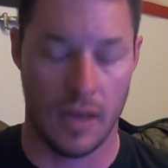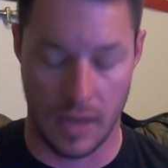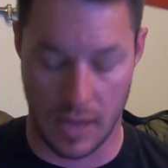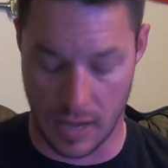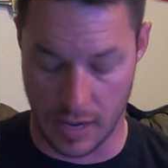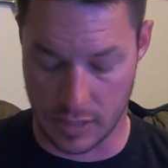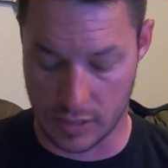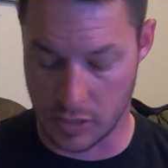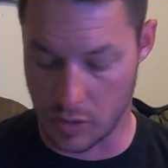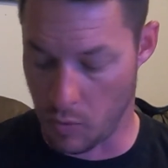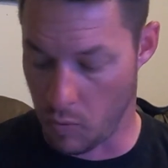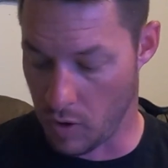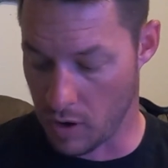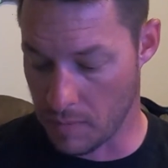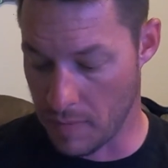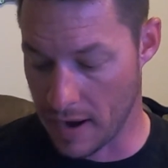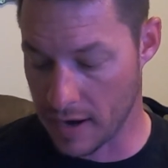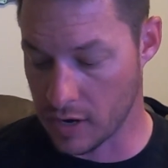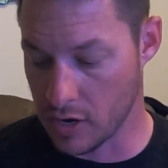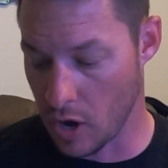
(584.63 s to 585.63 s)
is one
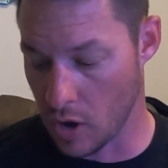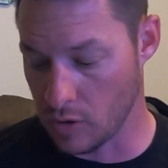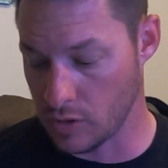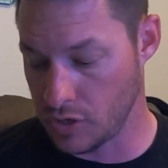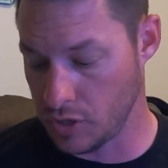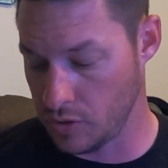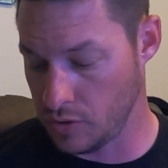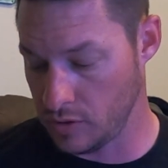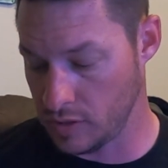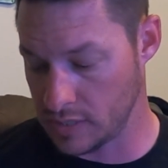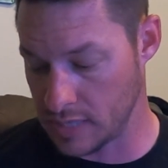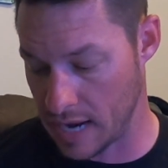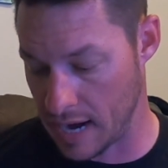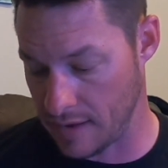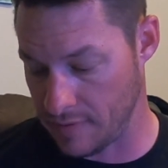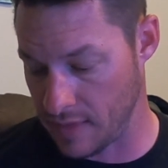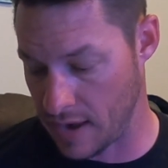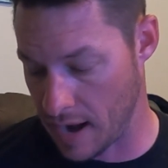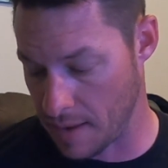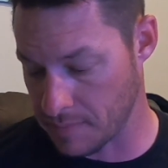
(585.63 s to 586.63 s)
of my go-tos,
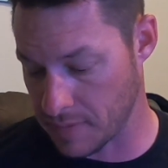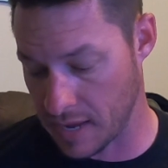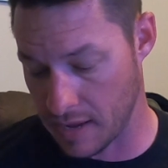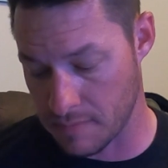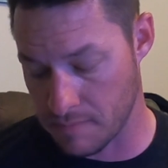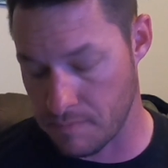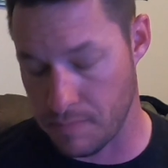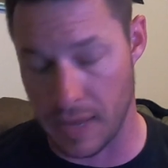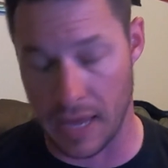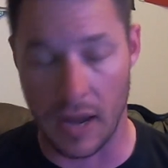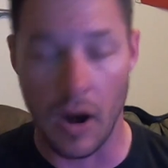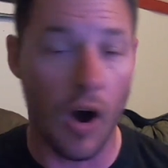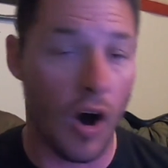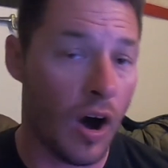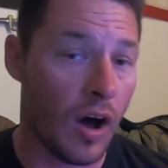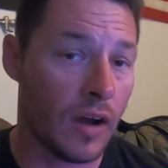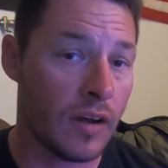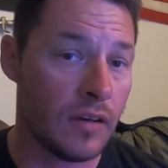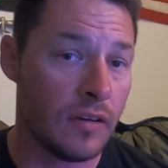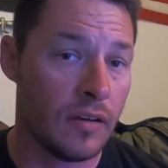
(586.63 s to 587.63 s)
and that I'm getting bit
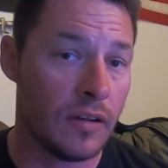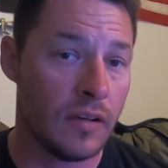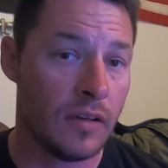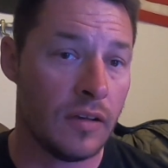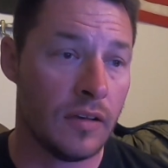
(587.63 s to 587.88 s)
on